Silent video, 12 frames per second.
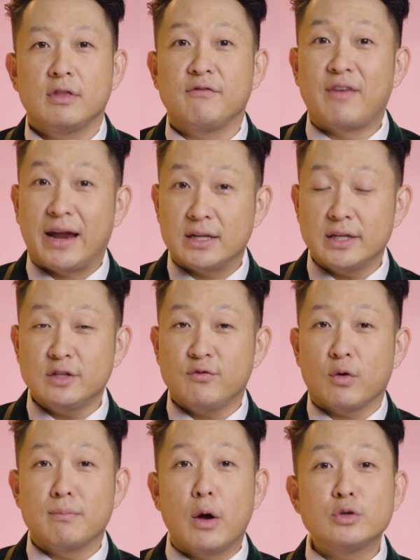The finalists
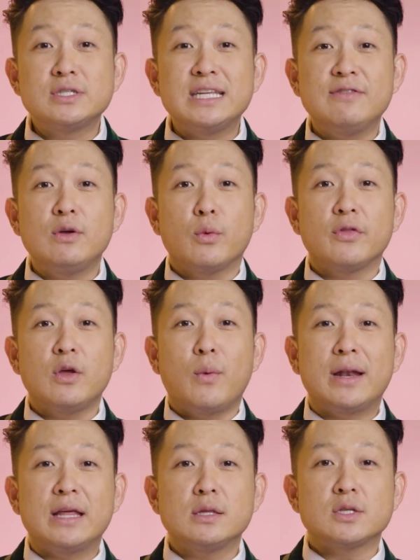for most TV-worthy
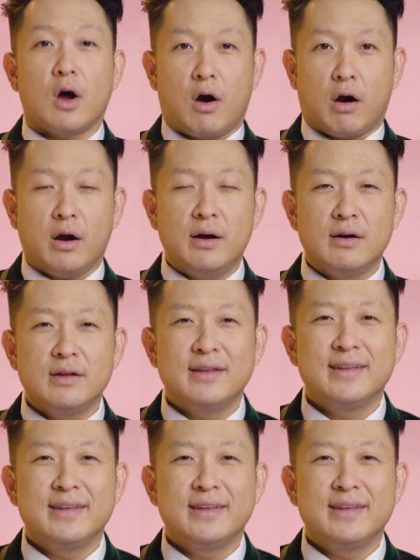weddings are